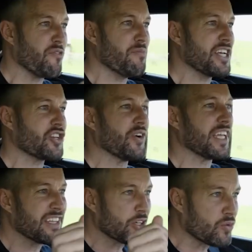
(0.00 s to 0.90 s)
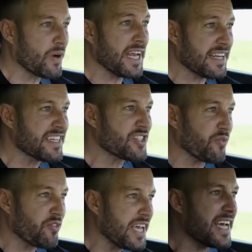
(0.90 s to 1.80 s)
of measuring the greatness
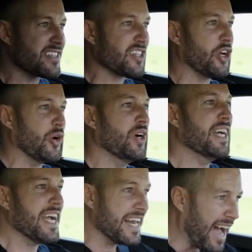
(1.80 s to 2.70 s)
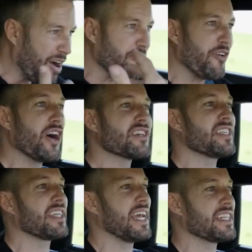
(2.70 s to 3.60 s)
of the STO and how fast
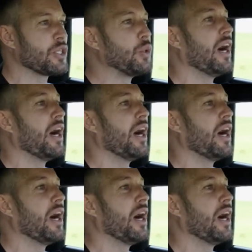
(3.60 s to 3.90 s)
it gets to